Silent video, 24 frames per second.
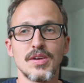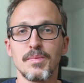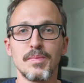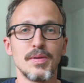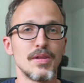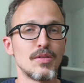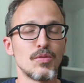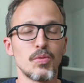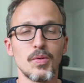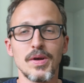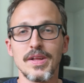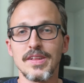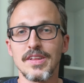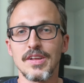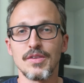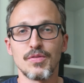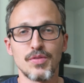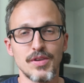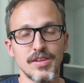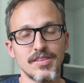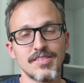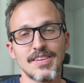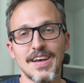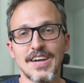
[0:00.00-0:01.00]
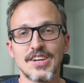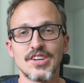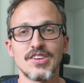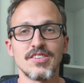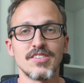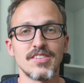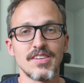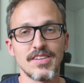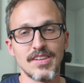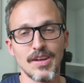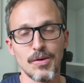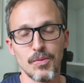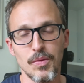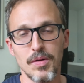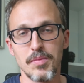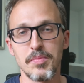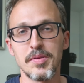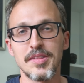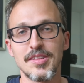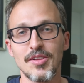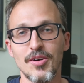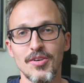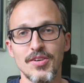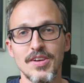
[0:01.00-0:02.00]
between different sections that I will be
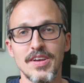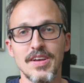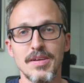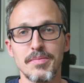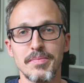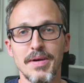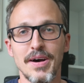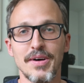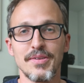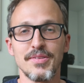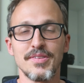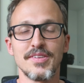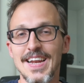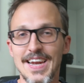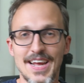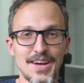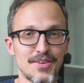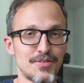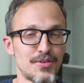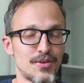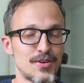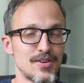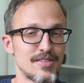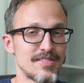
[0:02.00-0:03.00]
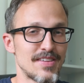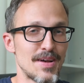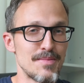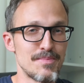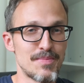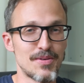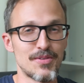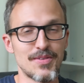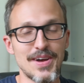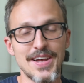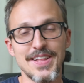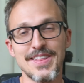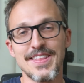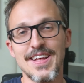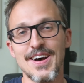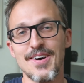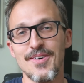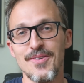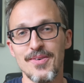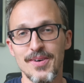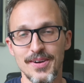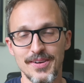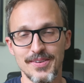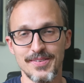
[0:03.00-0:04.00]
talking about. Like for example right now.